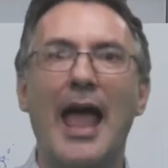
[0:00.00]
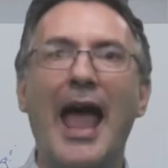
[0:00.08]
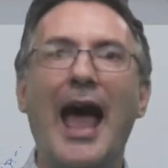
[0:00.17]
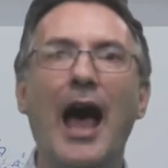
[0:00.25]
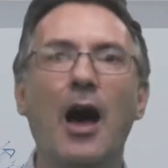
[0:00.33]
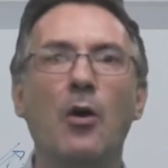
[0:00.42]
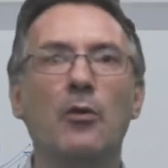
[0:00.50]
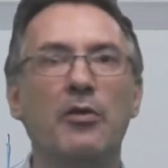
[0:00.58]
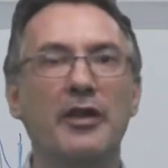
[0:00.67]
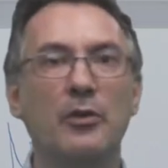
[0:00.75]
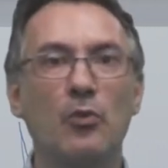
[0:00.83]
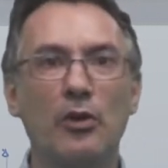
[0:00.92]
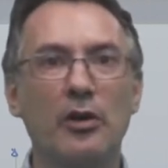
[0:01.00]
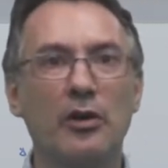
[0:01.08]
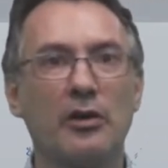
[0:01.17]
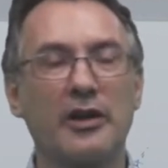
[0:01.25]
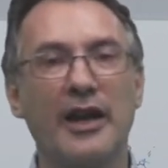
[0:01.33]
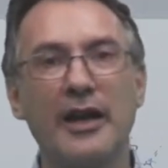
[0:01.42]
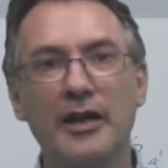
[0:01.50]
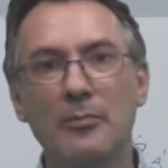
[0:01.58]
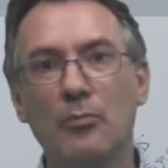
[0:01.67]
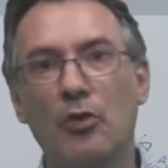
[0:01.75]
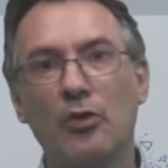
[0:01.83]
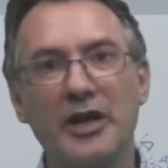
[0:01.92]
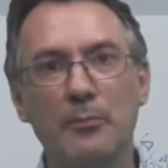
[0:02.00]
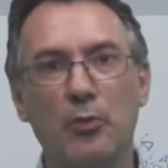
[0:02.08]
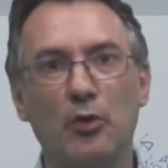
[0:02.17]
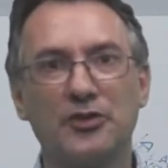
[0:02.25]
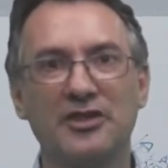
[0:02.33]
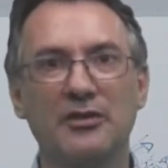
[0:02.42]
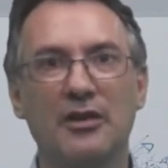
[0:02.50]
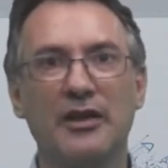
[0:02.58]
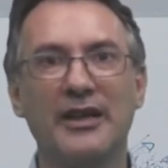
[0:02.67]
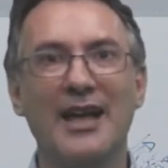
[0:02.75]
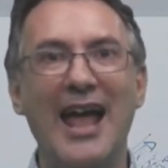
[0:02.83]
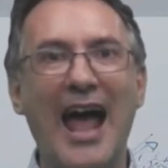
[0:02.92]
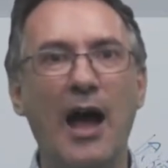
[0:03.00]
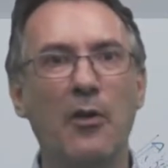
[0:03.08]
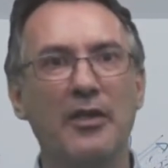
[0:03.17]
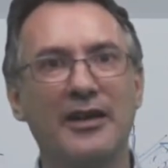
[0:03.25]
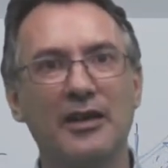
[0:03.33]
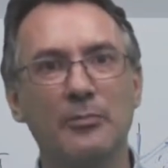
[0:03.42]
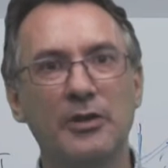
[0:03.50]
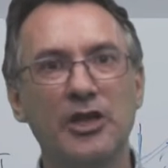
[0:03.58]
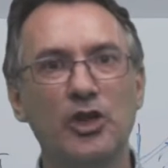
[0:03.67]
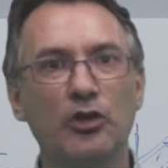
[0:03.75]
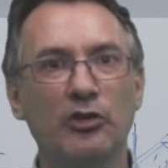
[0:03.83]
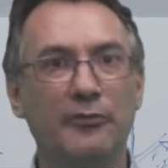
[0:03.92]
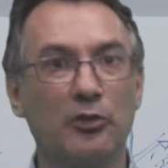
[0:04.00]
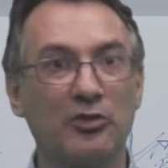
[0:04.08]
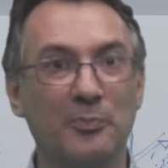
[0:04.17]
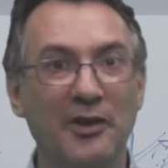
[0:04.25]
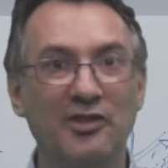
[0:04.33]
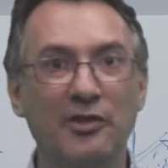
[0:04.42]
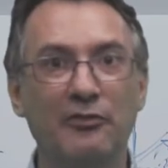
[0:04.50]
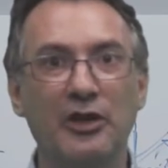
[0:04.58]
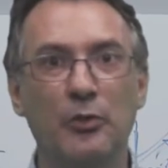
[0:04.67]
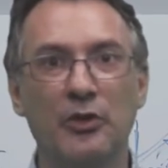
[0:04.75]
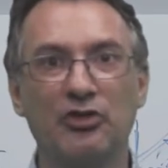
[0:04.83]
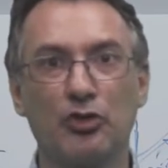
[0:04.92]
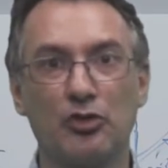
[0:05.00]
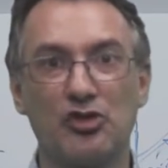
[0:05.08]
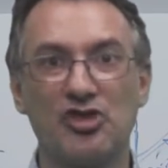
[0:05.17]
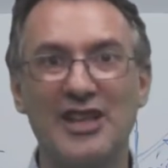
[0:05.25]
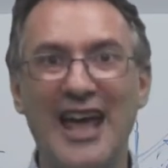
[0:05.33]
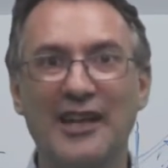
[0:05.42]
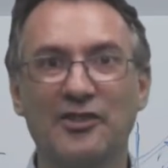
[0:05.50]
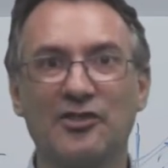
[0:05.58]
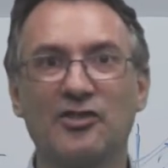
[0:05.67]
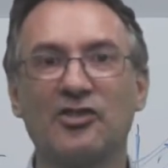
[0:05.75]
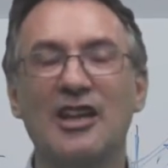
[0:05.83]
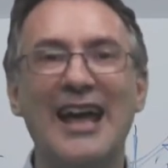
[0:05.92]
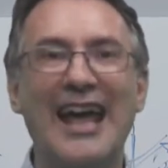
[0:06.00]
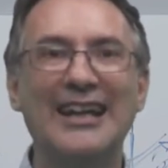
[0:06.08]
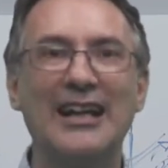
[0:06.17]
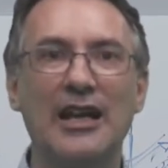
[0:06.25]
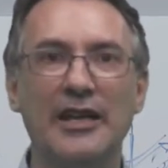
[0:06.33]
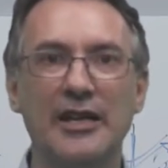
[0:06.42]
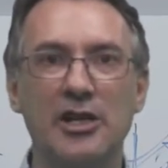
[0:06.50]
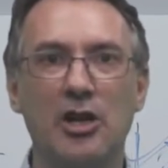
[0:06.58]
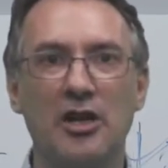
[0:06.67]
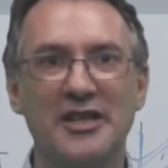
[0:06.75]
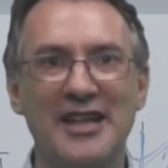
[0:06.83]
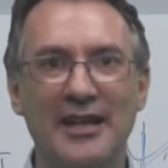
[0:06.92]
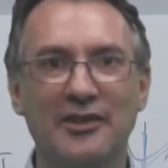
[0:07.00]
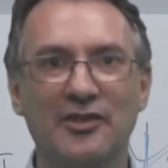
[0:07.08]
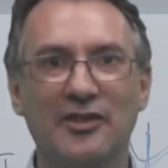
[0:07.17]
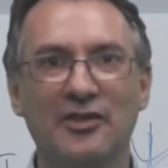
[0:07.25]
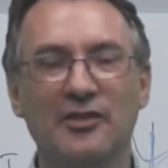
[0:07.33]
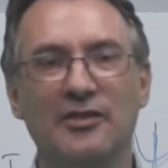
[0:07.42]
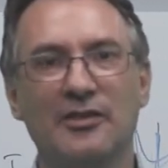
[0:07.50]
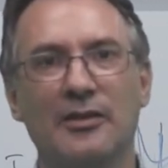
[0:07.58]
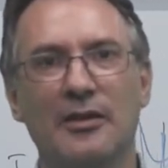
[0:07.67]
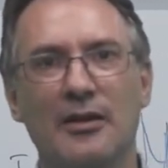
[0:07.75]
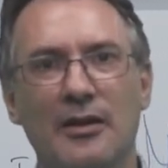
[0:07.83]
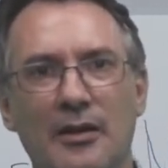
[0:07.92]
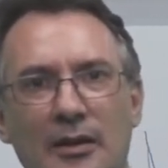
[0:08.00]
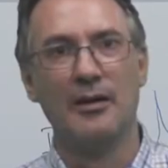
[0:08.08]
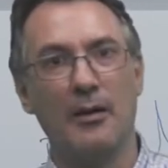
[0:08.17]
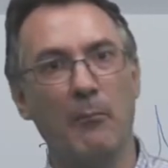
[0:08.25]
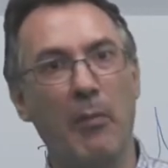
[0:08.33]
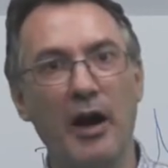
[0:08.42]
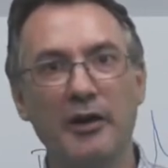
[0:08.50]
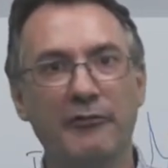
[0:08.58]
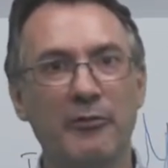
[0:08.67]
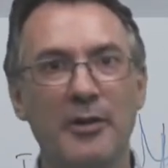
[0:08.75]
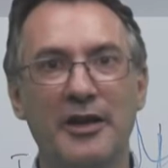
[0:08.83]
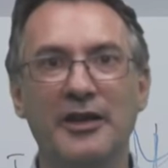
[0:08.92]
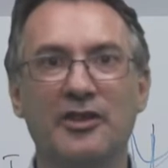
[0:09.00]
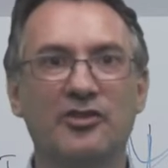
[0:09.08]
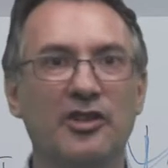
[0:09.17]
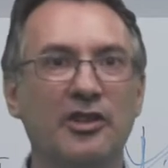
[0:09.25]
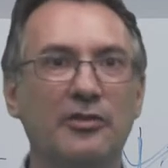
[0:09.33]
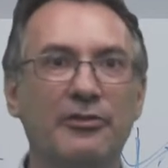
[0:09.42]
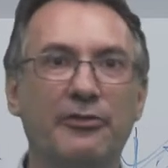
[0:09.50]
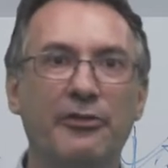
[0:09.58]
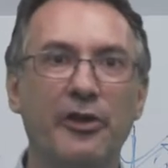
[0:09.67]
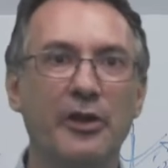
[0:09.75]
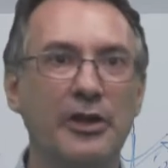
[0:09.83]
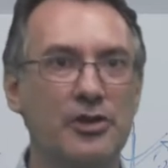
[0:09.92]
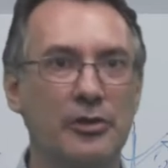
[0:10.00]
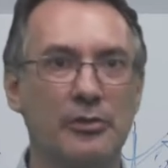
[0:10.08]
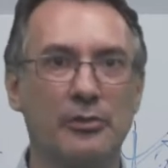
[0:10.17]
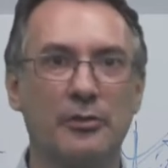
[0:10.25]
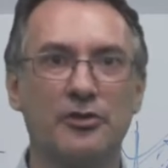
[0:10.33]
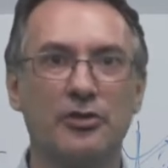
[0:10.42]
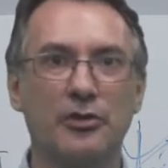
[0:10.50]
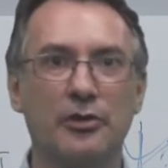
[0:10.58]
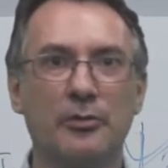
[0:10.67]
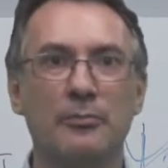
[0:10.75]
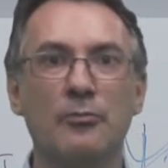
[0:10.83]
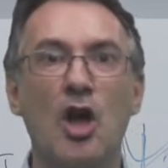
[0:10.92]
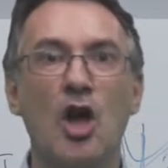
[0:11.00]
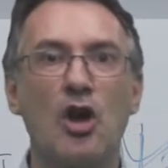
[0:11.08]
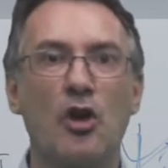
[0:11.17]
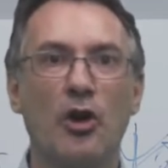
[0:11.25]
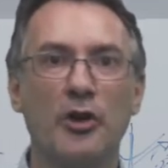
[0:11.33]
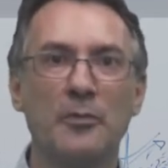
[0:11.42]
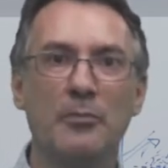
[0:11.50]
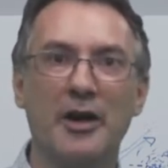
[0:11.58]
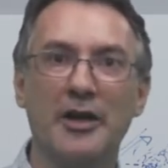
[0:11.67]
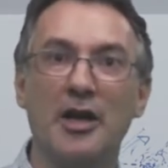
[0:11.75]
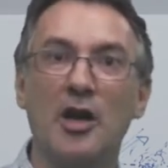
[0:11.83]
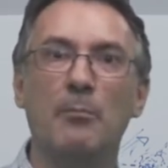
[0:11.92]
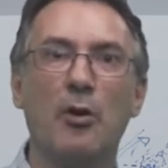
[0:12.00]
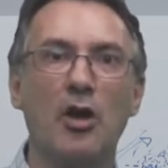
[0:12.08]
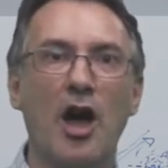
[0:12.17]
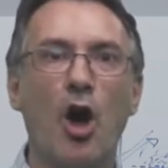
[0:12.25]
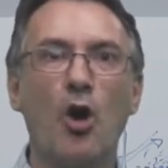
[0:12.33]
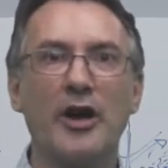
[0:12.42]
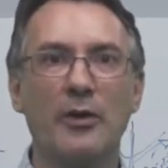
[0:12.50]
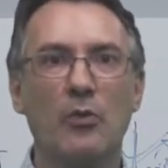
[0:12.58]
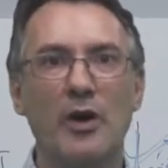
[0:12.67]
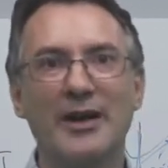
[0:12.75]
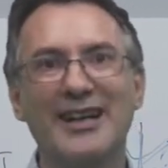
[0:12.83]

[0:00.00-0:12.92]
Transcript: how they work, and more importantly, how they can be used for specific research tasks and clinical analysis. Bioinformatics is a very general term coined by Paula Hogeweg